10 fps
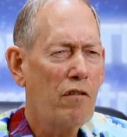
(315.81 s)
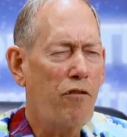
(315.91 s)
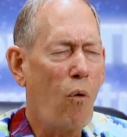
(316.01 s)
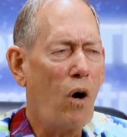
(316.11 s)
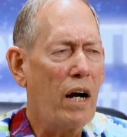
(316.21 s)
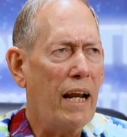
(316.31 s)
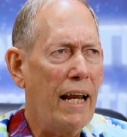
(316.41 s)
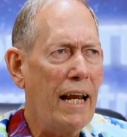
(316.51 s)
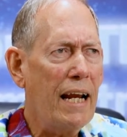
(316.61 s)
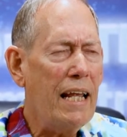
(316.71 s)
for
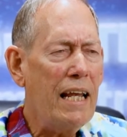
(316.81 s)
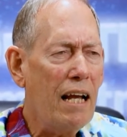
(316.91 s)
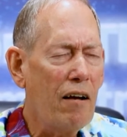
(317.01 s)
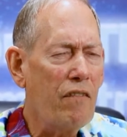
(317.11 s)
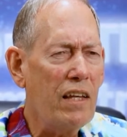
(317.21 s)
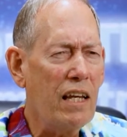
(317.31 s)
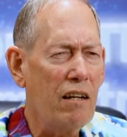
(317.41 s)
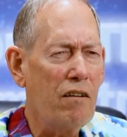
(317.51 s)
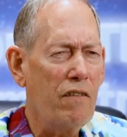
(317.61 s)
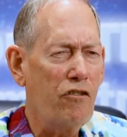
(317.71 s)
any of the
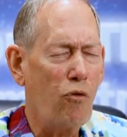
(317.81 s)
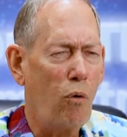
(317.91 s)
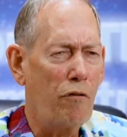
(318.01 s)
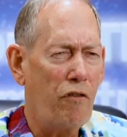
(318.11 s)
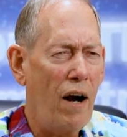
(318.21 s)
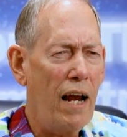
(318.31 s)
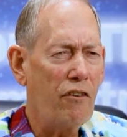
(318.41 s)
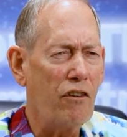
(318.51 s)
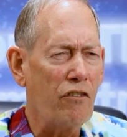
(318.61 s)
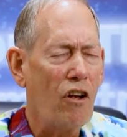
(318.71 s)
individual
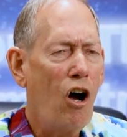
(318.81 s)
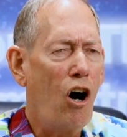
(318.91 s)
fractions.